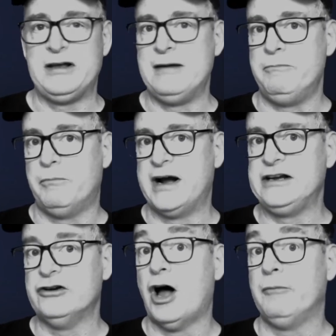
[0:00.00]
it
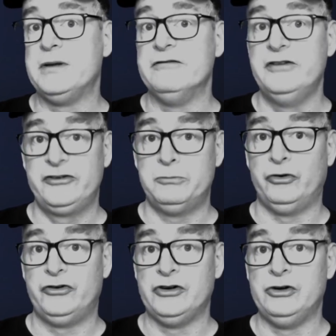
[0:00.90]
might not be visible
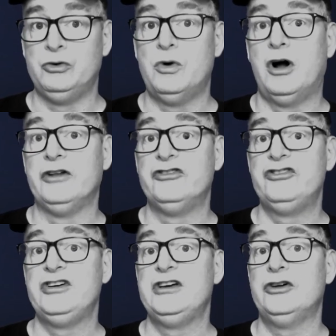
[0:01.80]
to you
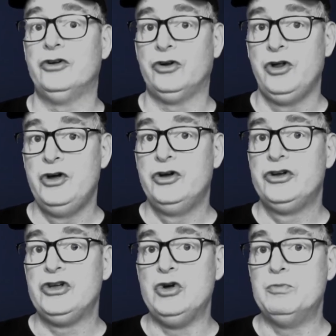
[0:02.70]
until
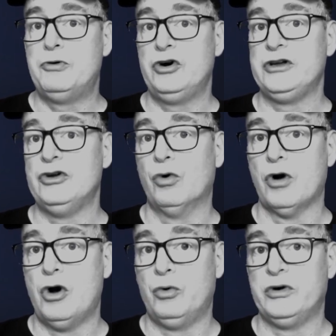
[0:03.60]
you put
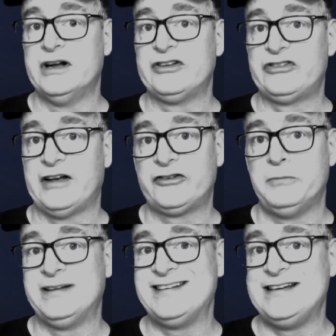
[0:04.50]
your own
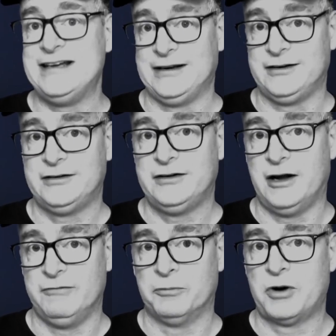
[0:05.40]
assessment in
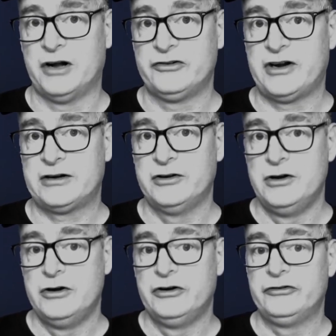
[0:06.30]
of the project.
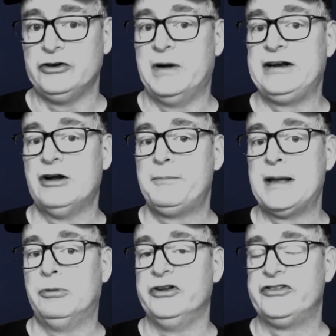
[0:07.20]
So you might not be
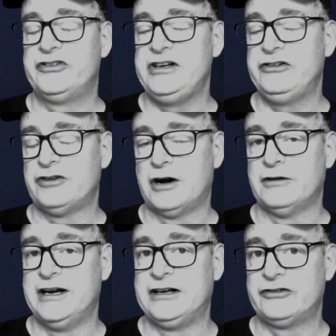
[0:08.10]
able to see star
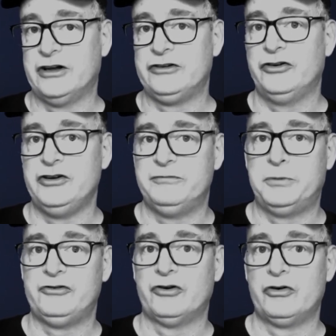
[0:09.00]
ratings until you've
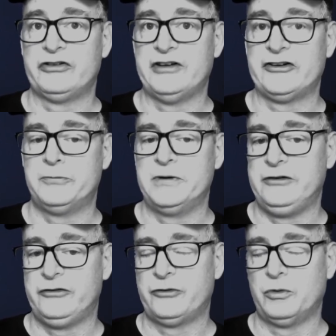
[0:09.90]
put your own assessment
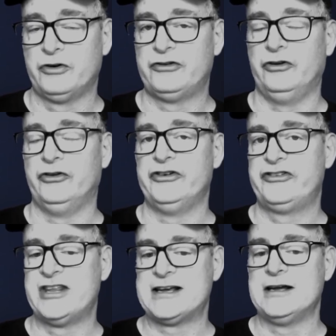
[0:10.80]
in. So we're still
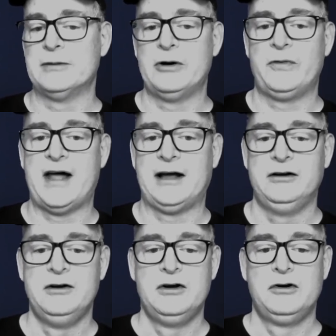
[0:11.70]
just thinking about that
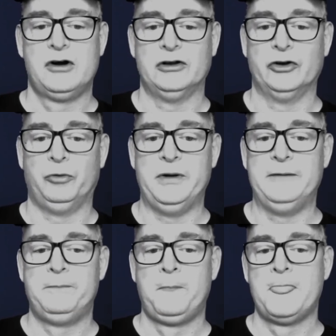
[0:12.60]
a little bit.
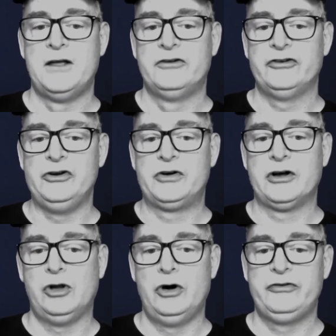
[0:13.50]
So you can
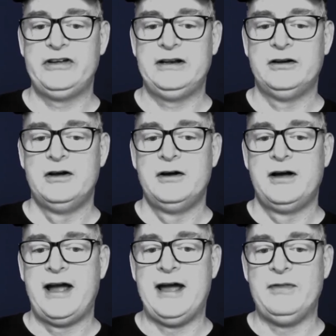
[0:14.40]
close it.
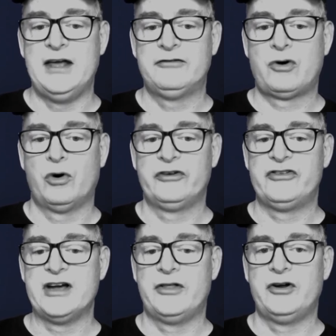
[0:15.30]
And then, of course,
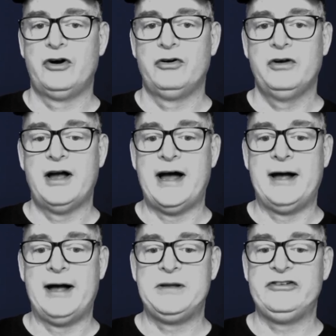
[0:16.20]
the other
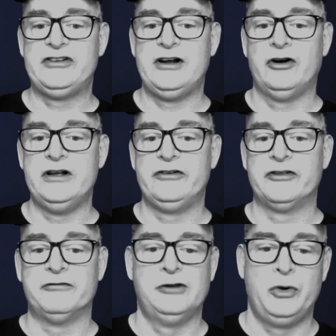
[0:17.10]
piece here is
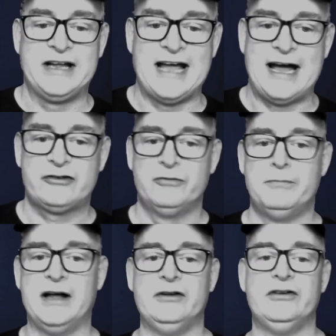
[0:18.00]
the floating action
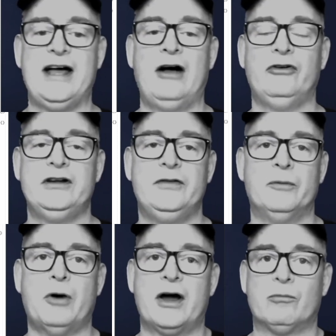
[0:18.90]
button down in the
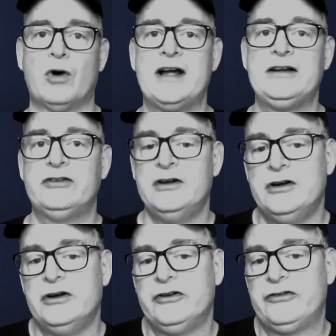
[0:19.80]
bottom right.
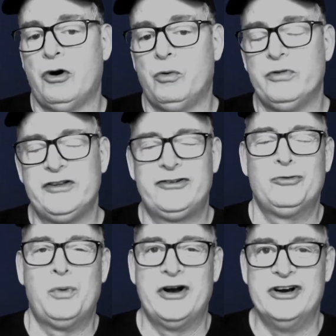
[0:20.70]
So this is
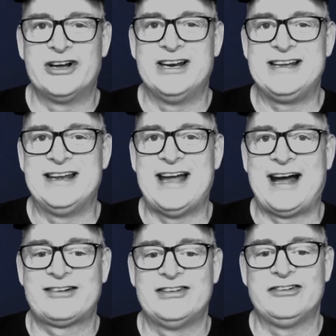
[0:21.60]
where you're going to get
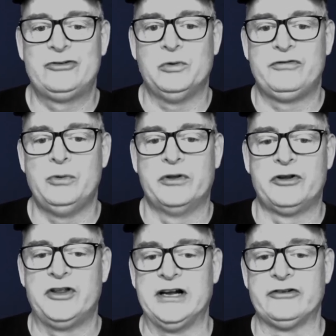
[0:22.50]
access to a few other
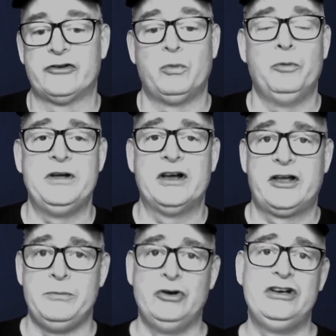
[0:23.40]
things. There will be a
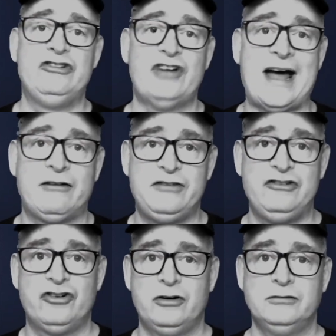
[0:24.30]
community chat
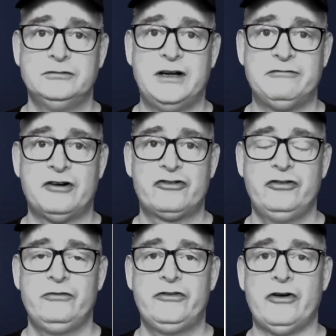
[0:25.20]
feature and
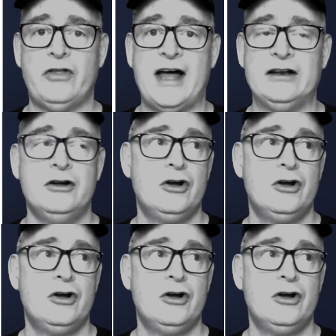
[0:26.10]
function, so that